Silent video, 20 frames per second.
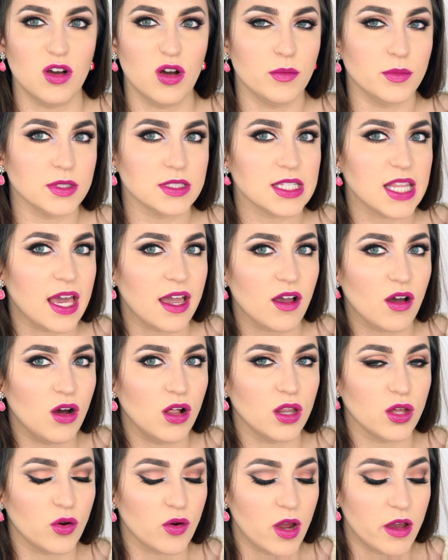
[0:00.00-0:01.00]
almost like
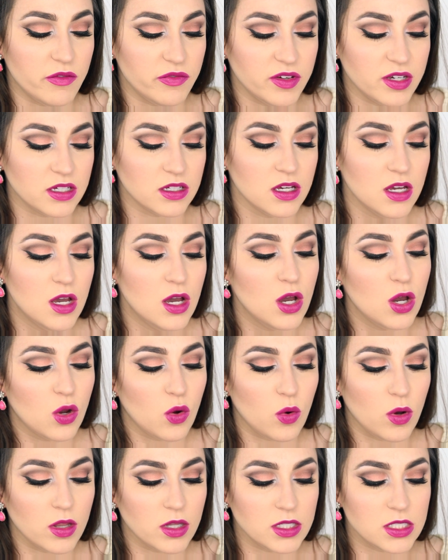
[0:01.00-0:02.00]
holographic
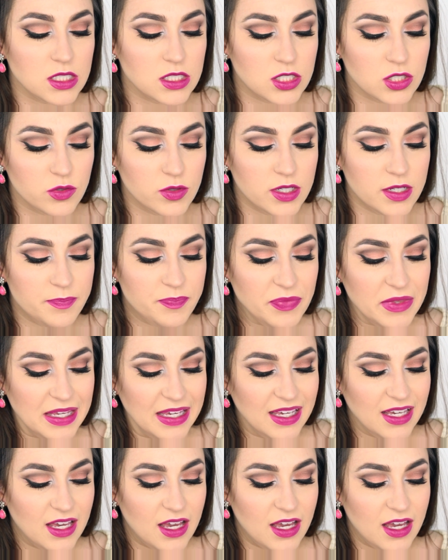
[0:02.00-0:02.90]
quality to it.